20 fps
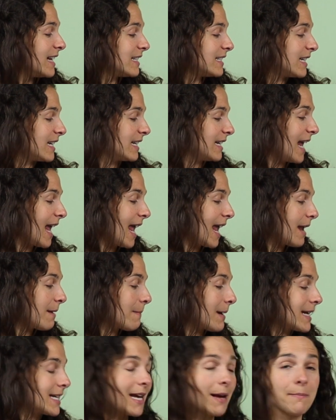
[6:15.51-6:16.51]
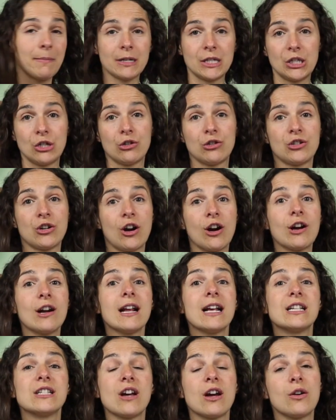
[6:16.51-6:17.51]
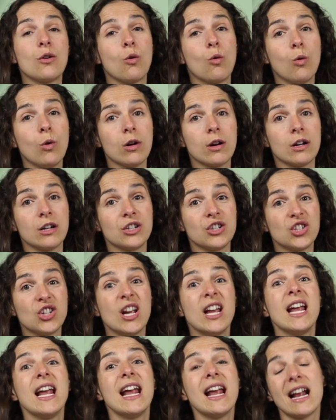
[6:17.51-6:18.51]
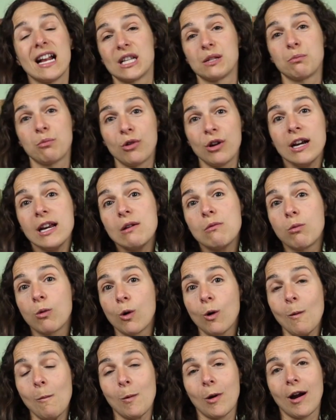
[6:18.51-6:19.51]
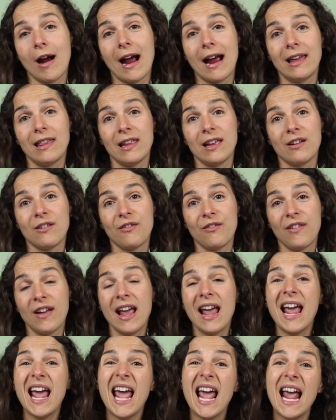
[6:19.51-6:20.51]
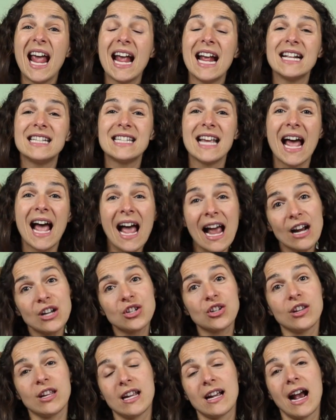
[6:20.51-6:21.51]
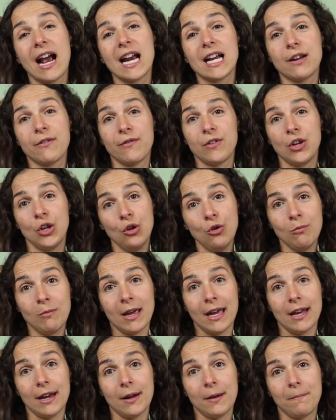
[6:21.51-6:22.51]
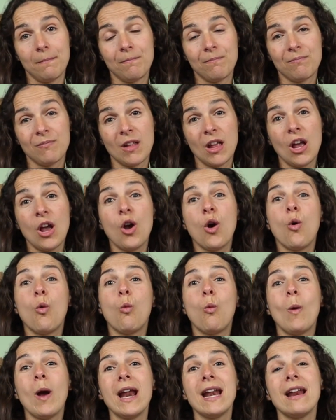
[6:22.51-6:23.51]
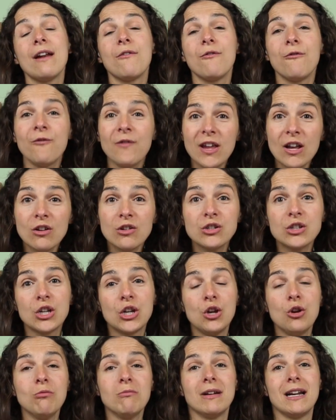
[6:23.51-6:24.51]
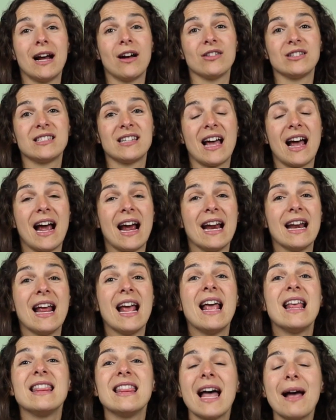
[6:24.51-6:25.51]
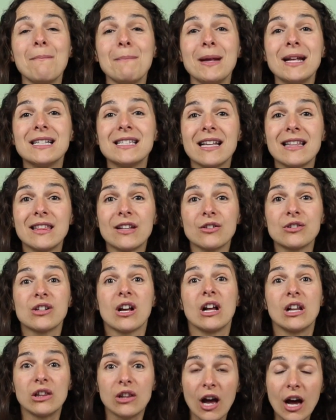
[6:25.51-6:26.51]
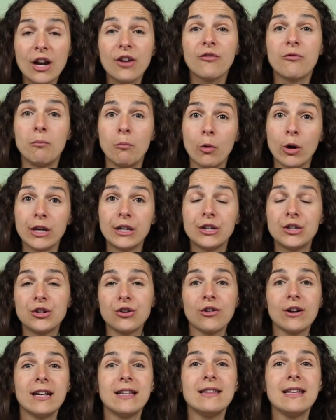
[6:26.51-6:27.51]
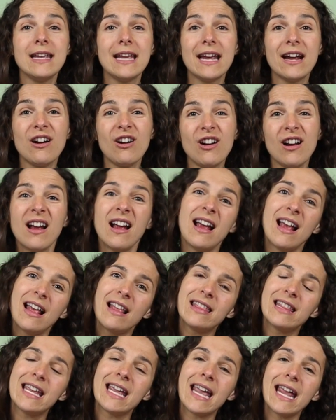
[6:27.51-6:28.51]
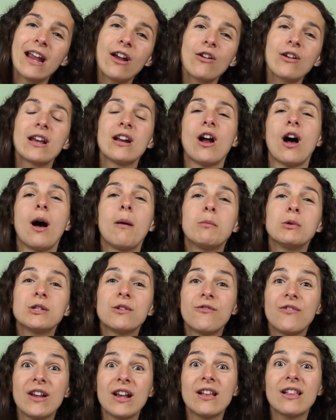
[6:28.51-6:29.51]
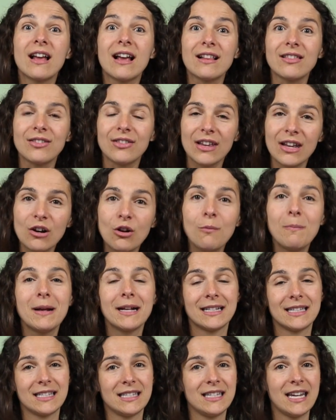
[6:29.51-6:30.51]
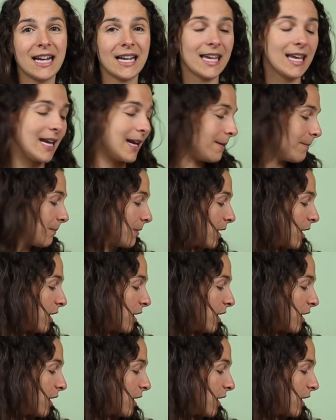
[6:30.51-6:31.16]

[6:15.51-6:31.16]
Today, my temperature chart is on orange. It's pretty warm where I live. It's actually kind of humid. When it feels humid outside, that means that there's a lot of moisture in the air. The air can almost feel a little bit sticky.